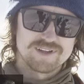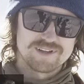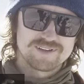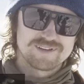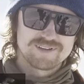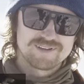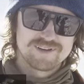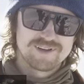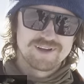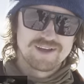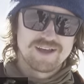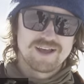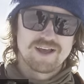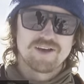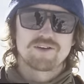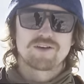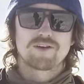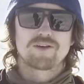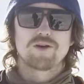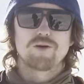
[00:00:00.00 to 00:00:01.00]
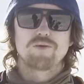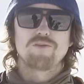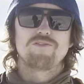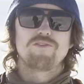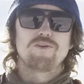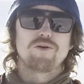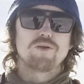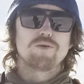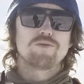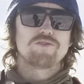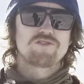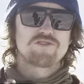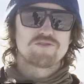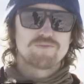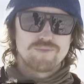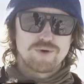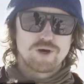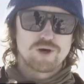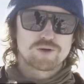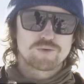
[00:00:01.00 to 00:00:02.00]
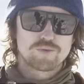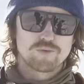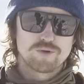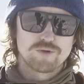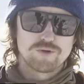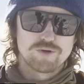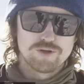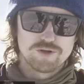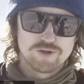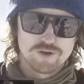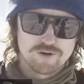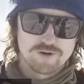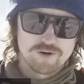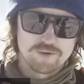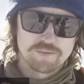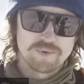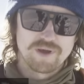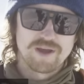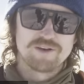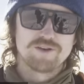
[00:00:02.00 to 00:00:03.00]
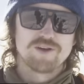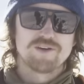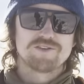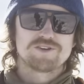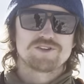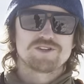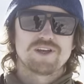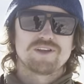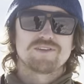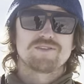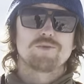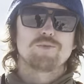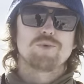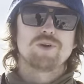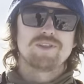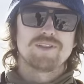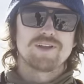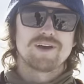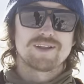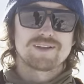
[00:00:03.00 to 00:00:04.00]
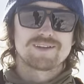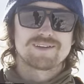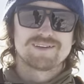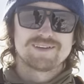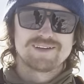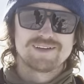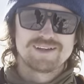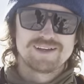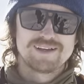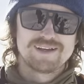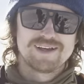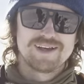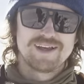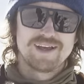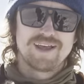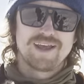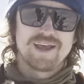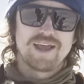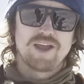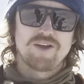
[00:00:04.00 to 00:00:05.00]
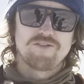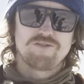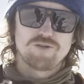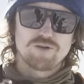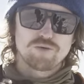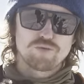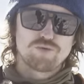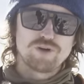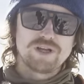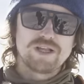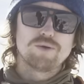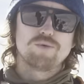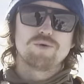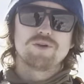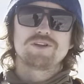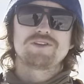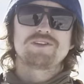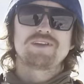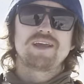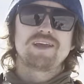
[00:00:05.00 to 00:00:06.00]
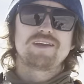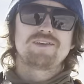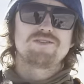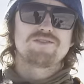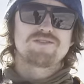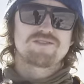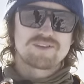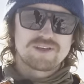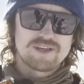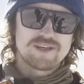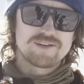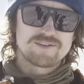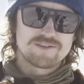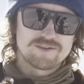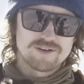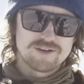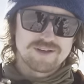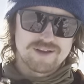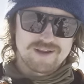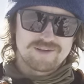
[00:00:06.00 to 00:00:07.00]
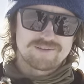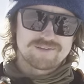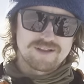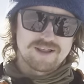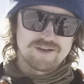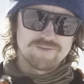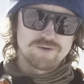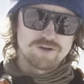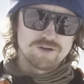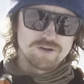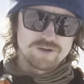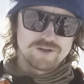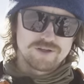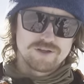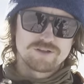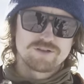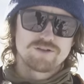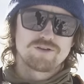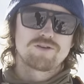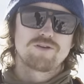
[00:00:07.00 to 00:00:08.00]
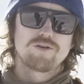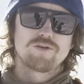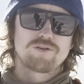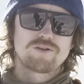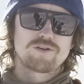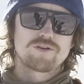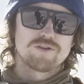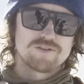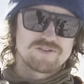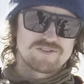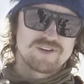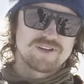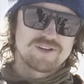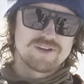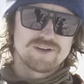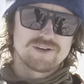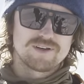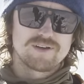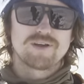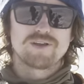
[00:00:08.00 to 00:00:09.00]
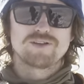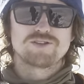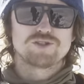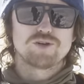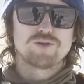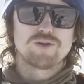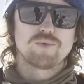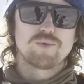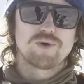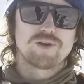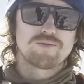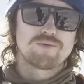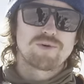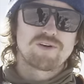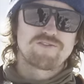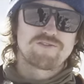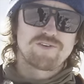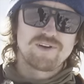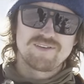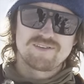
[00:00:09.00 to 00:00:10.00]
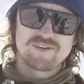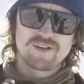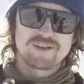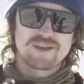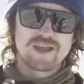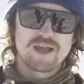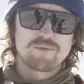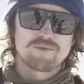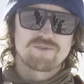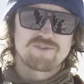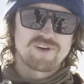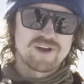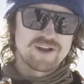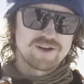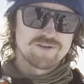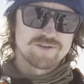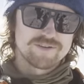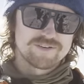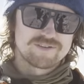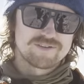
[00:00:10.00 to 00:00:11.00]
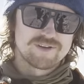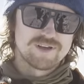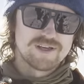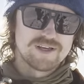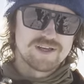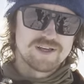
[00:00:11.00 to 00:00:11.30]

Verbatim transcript: it, and go and follow Smartwool Europe and you have a chance to win that. If you really want to take your skiing to the next level, you could consider joining one of our freestyle camps for adults